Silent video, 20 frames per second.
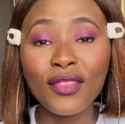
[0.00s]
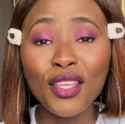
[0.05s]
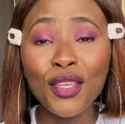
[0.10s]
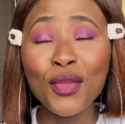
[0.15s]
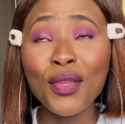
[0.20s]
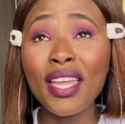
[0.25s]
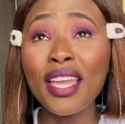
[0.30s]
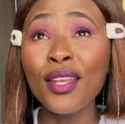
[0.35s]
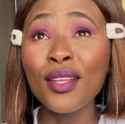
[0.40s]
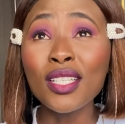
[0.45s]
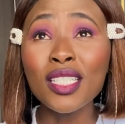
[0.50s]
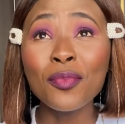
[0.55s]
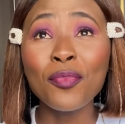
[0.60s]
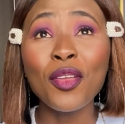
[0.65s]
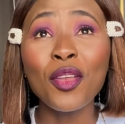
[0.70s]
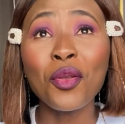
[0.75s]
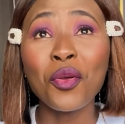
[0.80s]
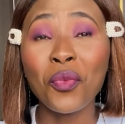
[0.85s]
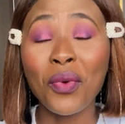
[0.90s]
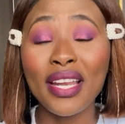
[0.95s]
You cannot
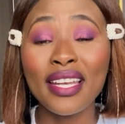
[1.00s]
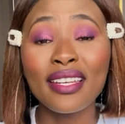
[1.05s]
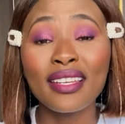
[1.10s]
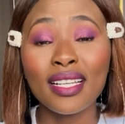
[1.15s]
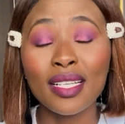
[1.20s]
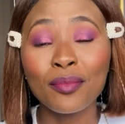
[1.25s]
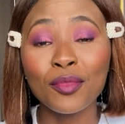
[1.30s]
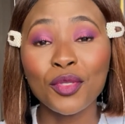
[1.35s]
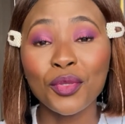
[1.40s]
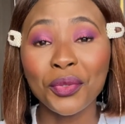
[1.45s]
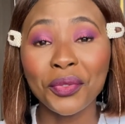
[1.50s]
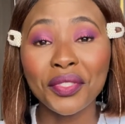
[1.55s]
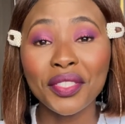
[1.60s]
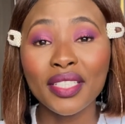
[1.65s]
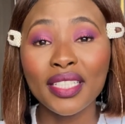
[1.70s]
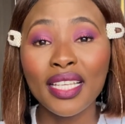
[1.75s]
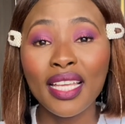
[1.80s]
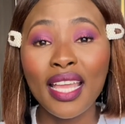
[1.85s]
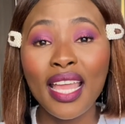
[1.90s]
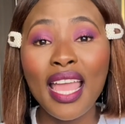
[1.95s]
depend on one income source,
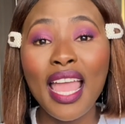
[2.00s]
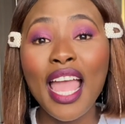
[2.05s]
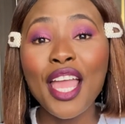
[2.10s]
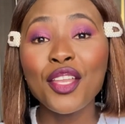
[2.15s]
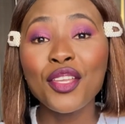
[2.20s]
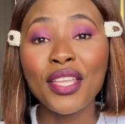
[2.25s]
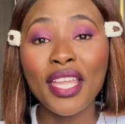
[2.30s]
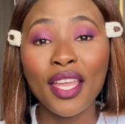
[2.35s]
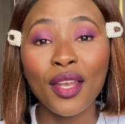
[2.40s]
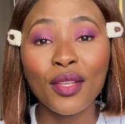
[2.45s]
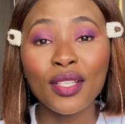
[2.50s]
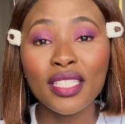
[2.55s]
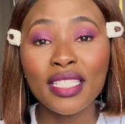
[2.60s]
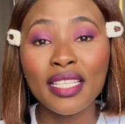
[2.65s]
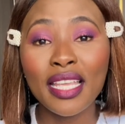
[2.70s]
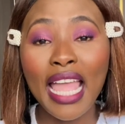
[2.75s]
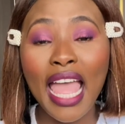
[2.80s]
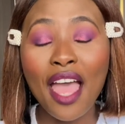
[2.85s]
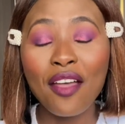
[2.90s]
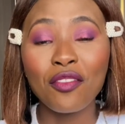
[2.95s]
and you cannot
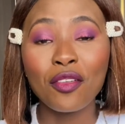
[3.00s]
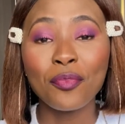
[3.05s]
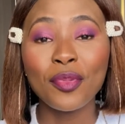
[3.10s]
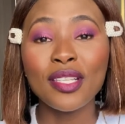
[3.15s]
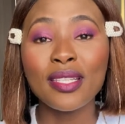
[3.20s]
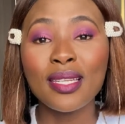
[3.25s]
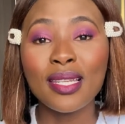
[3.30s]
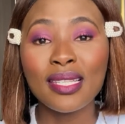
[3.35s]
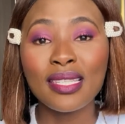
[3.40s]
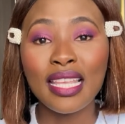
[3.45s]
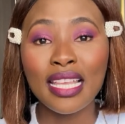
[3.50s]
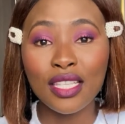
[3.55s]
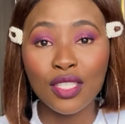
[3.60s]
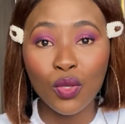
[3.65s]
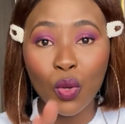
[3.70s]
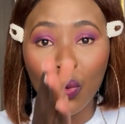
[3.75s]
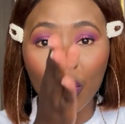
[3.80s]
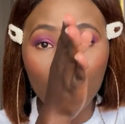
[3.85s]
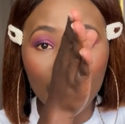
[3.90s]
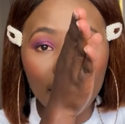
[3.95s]
have a business that's
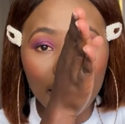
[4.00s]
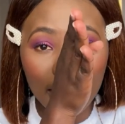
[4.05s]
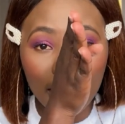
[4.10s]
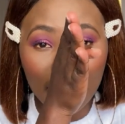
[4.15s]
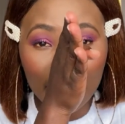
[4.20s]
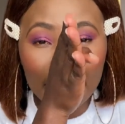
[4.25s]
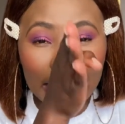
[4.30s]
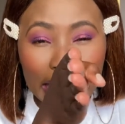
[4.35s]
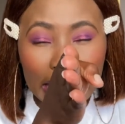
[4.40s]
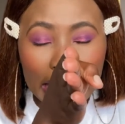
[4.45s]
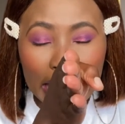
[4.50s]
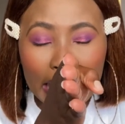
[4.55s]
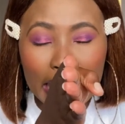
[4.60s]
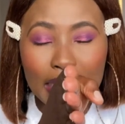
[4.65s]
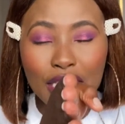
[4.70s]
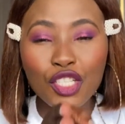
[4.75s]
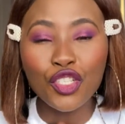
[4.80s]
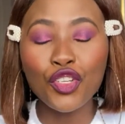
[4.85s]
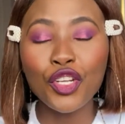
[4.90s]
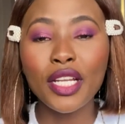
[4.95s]
only
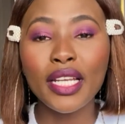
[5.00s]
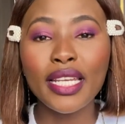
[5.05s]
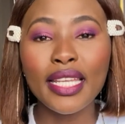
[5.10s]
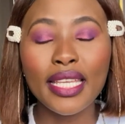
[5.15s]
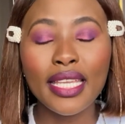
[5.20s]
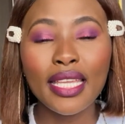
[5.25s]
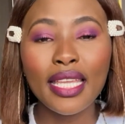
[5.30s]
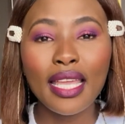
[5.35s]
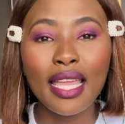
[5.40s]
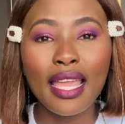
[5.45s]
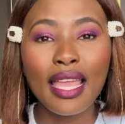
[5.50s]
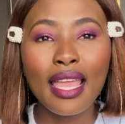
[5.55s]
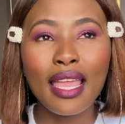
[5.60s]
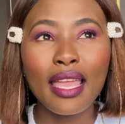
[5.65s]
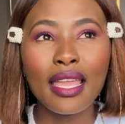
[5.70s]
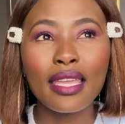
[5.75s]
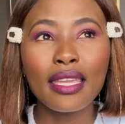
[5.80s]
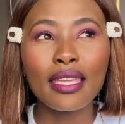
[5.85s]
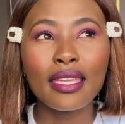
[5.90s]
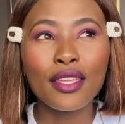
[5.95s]
strictly,
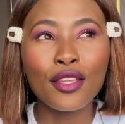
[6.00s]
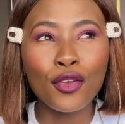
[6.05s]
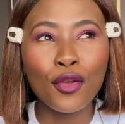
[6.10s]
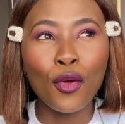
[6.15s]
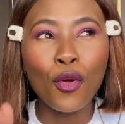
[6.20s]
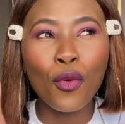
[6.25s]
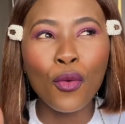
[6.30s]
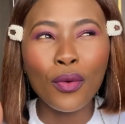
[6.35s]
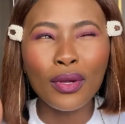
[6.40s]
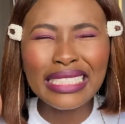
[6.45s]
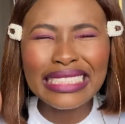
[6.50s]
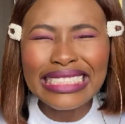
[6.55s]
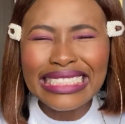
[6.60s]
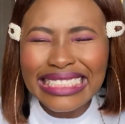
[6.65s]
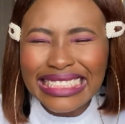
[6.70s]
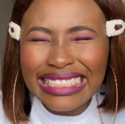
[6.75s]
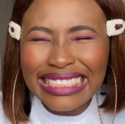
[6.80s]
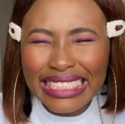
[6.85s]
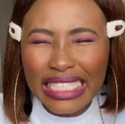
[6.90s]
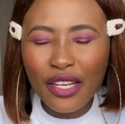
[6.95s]
you know,
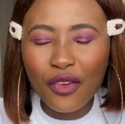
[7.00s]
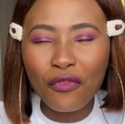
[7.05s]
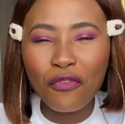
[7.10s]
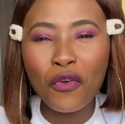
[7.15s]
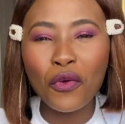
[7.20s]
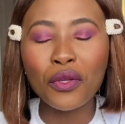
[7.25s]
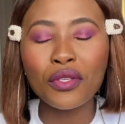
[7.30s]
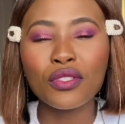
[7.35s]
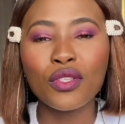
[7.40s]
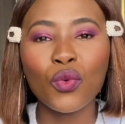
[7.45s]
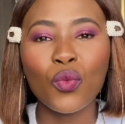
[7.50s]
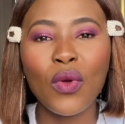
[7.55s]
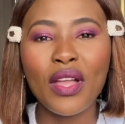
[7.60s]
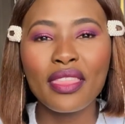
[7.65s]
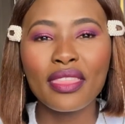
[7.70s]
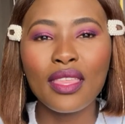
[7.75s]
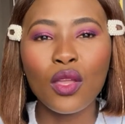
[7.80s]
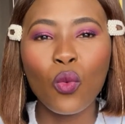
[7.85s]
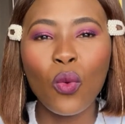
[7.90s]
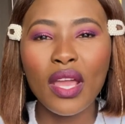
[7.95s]
you're focused on
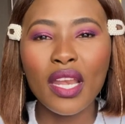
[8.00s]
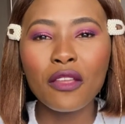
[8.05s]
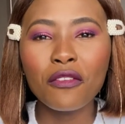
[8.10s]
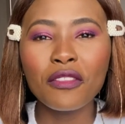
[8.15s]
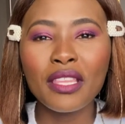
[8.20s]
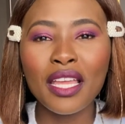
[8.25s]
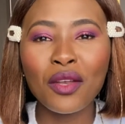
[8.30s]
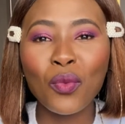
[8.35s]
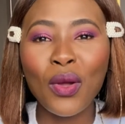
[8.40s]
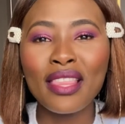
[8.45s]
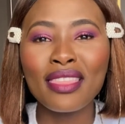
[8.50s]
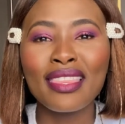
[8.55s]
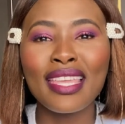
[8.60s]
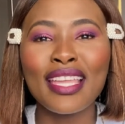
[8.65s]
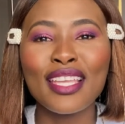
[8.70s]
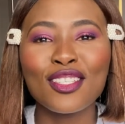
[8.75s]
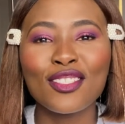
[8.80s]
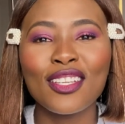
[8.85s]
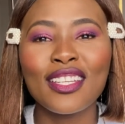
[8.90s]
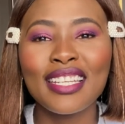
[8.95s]
one thing. What if that one thing
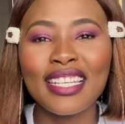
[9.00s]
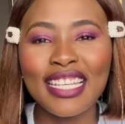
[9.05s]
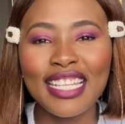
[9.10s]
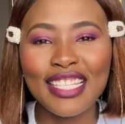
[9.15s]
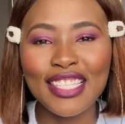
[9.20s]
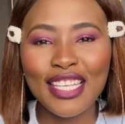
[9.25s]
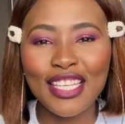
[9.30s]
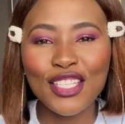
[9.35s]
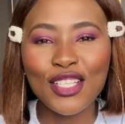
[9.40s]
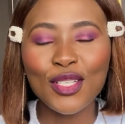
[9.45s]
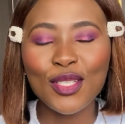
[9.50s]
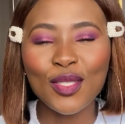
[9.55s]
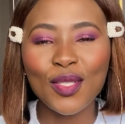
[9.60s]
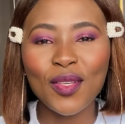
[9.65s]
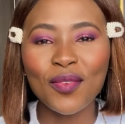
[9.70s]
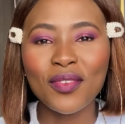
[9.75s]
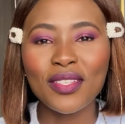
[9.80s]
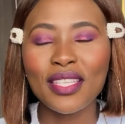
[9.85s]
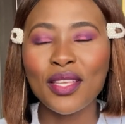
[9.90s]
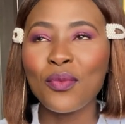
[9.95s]
is not an essential
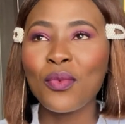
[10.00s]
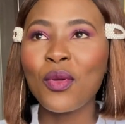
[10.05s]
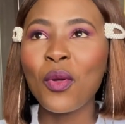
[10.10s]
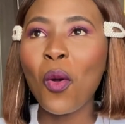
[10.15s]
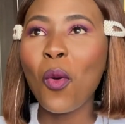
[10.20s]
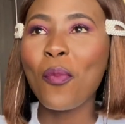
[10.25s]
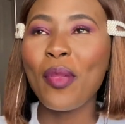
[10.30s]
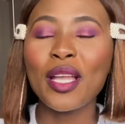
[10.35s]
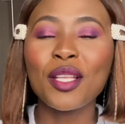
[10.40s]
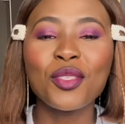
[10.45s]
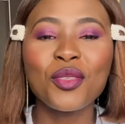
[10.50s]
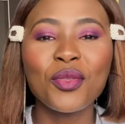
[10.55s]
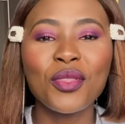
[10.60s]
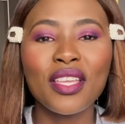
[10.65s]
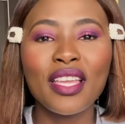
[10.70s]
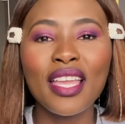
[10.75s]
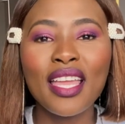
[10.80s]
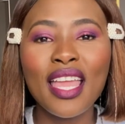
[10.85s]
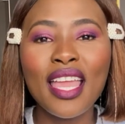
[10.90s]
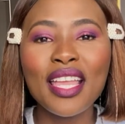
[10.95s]
service, and we go back to
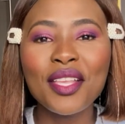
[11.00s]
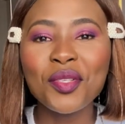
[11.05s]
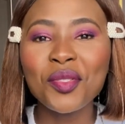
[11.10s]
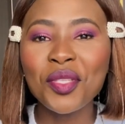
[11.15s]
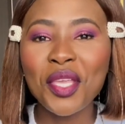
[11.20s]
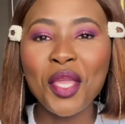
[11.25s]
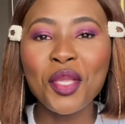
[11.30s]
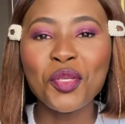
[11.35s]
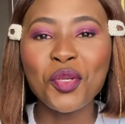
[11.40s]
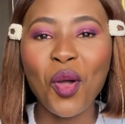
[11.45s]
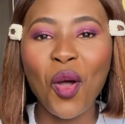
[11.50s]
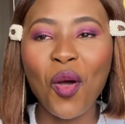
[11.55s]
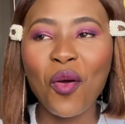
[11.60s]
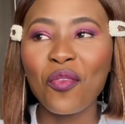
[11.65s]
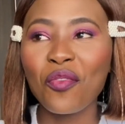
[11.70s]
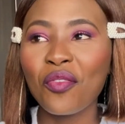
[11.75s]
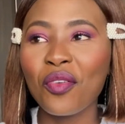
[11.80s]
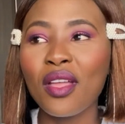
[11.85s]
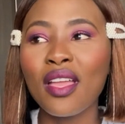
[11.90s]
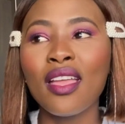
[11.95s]
the stage
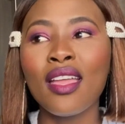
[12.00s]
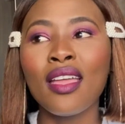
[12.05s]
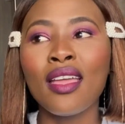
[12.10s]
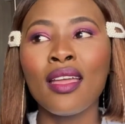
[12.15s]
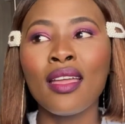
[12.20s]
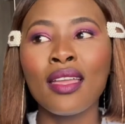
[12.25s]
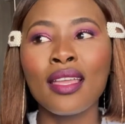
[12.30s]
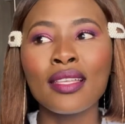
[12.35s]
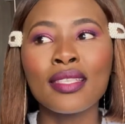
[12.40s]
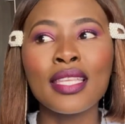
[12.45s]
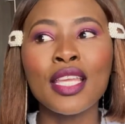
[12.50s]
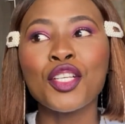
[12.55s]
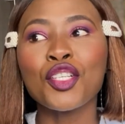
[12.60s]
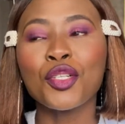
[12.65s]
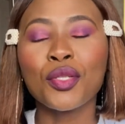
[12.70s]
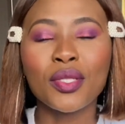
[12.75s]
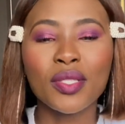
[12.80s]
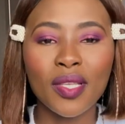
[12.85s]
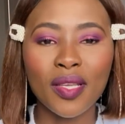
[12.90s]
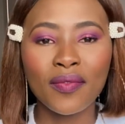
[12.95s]
of
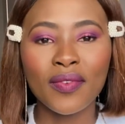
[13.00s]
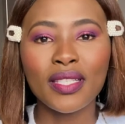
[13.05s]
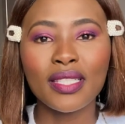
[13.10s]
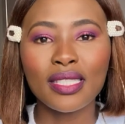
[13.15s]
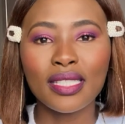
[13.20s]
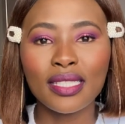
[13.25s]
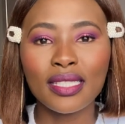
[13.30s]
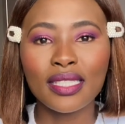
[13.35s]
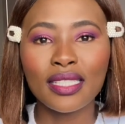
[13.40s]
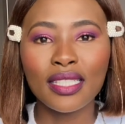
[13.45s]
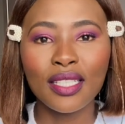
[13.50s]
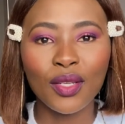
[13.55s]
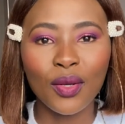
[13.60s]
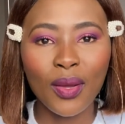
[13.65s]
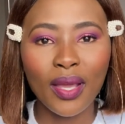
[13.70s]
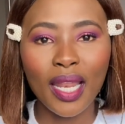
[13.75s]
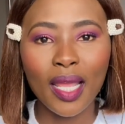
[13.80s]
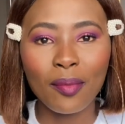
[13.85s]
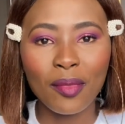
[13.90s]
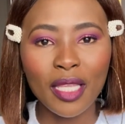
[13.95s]
essential services? You know
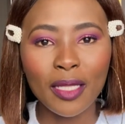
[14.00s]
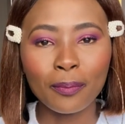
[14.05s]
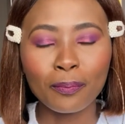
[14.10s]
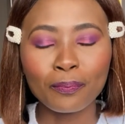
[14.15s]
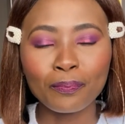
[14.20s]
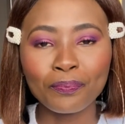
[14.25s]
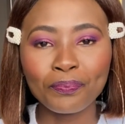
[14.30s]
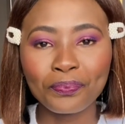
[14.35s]
what I mean?